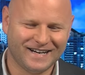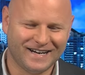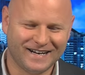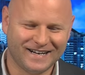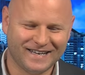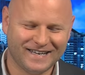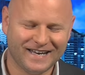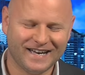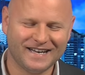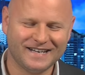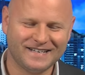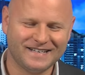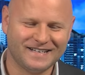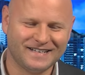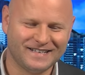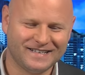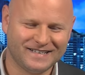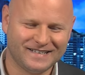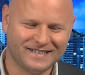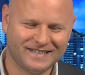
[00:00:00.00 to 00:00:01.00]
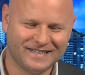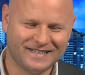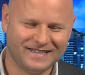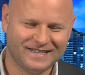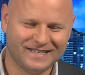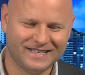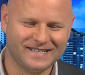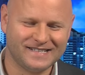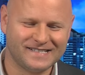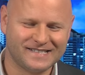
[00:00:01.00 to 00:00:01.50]
again,
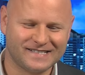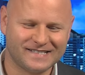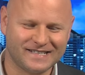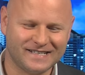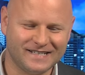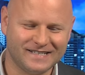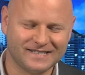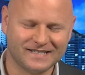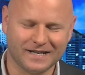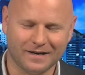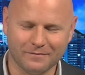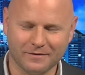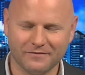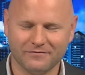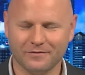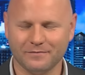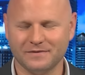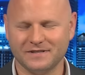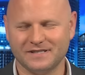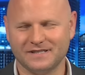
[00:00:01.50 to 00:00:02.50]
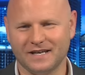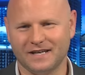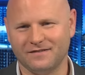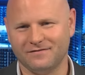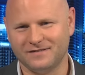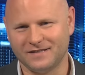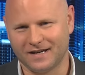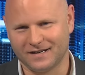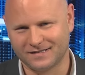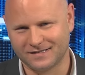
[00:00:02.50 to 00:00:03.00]
this is coming from the state
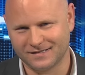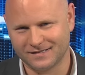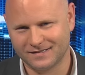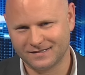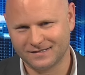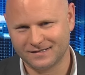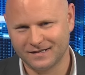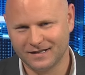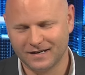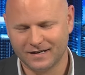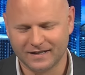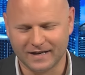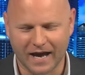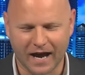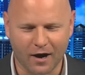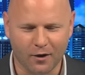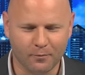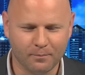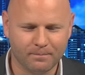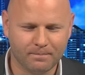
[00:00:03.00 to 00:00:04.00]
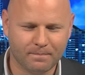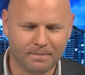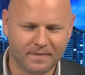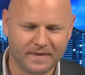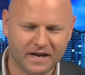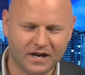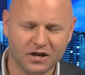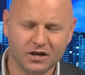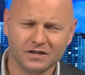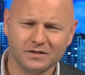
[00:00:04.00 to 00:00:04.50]
of Texas. Now,
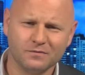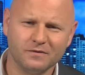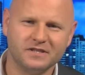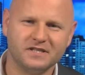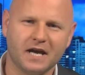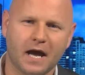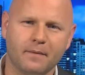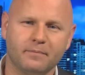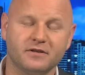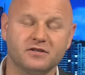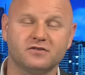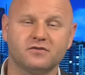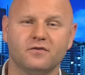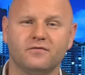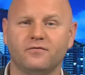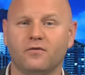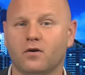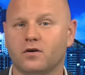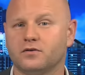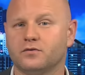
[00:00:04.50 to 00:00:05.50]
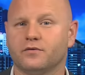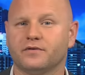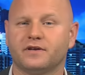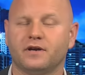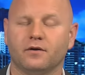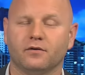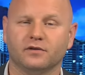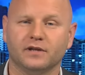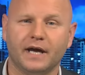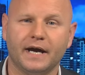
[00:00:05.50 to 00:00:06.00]
here's what's happened so far in North
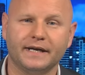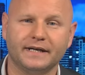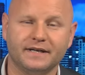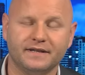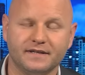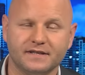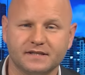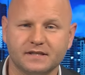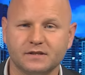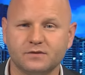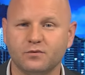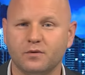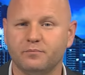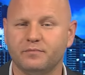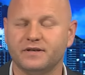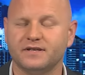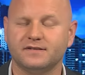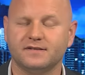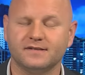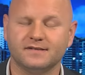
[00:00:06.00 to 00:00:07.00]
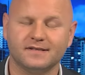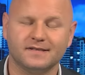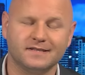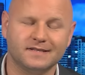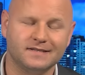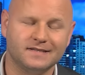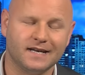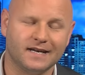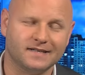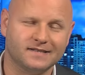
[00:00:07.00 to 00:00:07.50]
Carolina, and this is what businesses
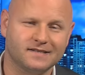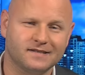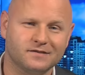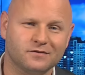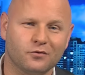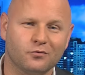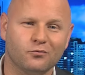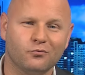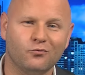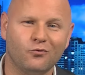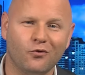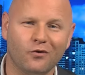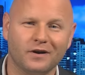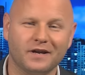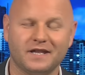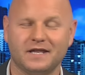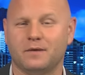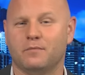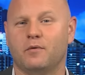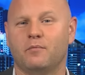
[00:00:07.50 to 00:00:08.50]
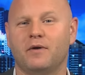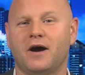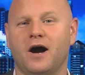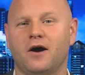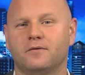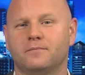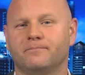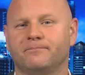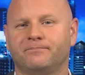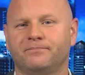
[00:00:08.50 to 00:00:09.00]
in Texas are warning them
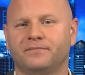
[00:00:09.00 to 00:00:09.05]
about.